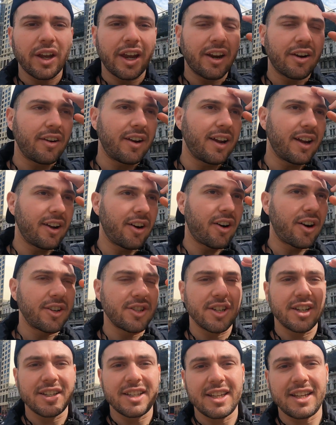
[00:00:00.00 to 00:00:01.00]
area,
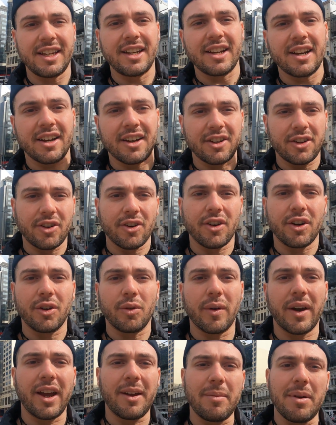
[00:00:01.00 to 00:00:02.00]
Argentina,
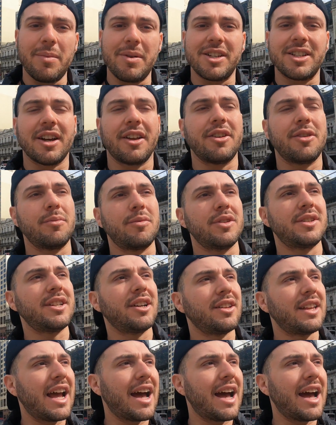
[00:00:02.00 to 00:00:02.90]
Uruguay, maybe southern Brazil,